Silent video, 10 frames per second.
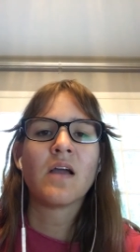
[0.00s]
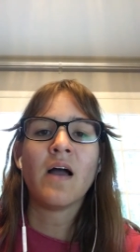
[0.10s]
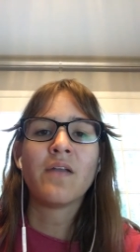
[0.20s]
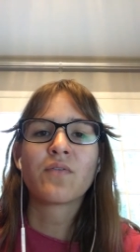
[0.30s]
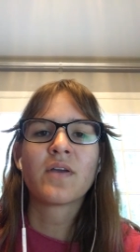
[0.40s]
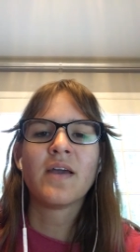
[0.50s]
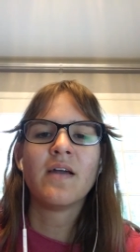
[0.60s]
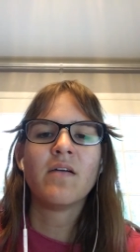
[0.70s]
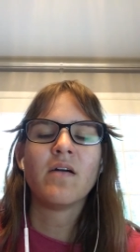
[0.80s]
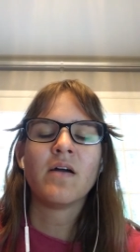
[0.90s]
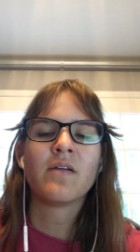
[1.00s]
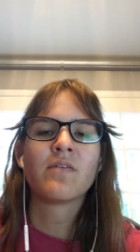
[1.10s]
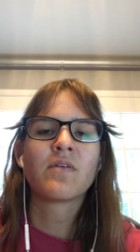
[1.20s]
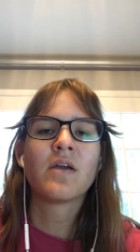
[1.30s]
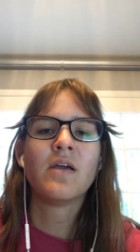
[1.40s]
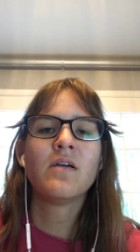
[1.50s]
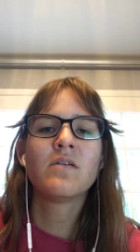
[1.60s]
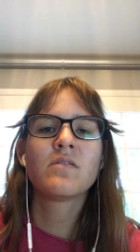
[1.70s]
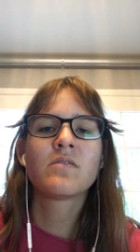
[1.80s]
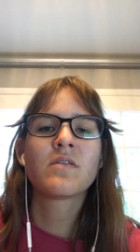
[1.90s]
I don't care, I don't
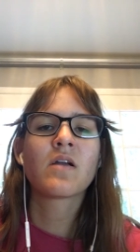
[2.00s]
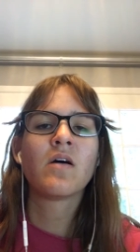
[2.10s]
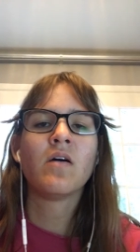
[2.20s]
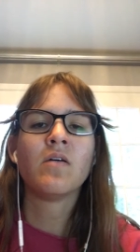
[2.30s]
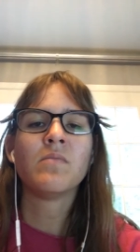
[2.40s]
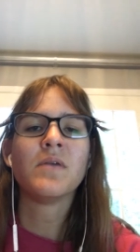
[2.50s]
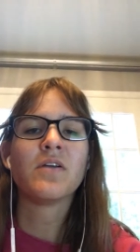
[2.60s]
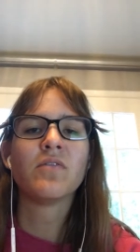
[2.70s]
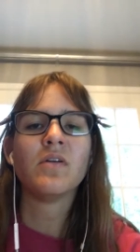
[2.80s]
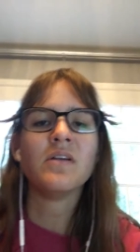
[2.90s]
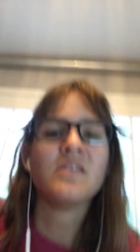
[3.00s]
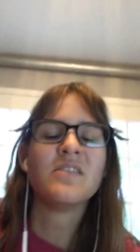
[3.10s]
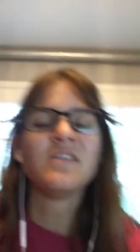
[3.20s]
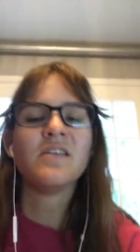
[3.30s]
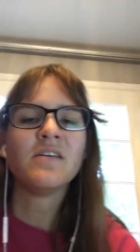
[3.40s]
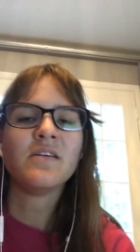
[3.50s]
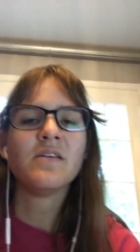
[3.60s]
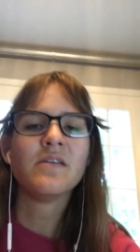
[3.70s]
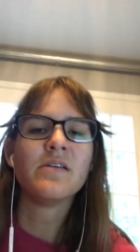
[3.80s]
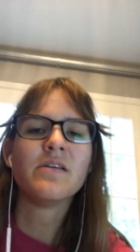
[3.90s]
care if they call me
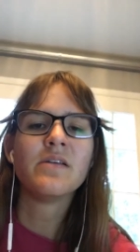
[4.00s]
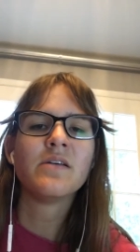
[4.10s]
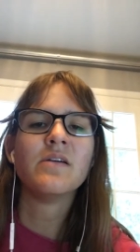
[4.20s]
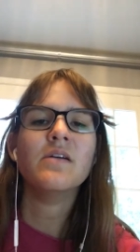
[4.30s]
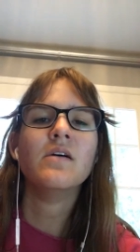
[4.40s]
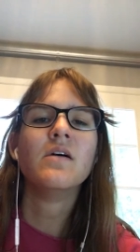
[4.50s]
crazy.